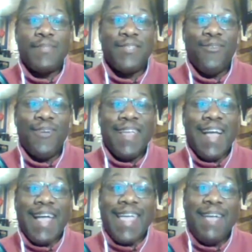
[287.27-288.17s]
So
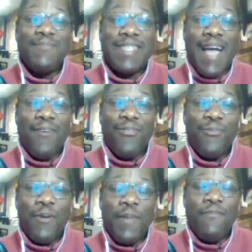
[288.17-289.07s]
I came south,
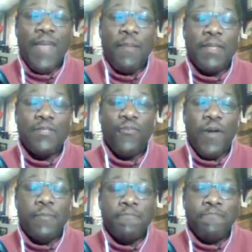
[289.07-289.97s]
where my family's
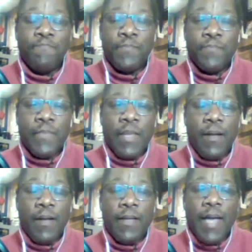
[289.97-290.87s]
from,
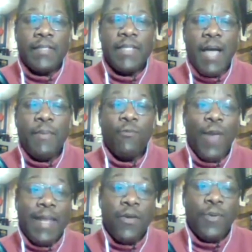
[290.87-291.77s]
got a job in
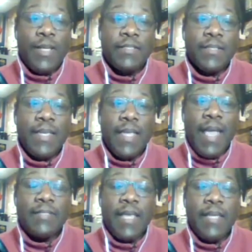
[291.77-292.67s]
radio initially
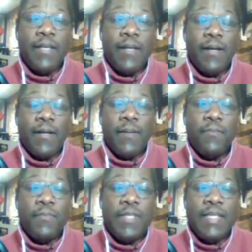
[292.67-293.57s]
as a
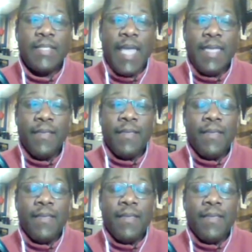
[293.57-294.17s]
DJ.